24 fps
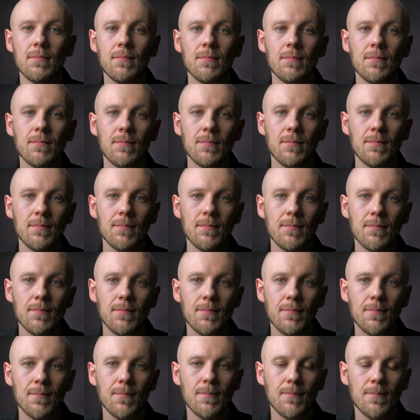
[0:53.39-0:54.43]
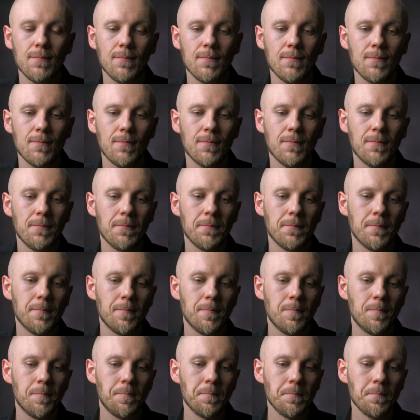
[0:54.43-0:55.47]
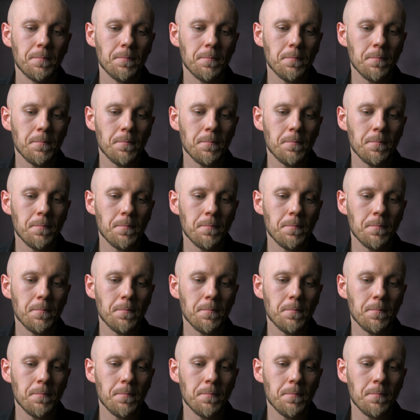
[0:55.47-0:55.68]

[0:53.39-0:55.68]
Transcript: No one is speaking in this clip.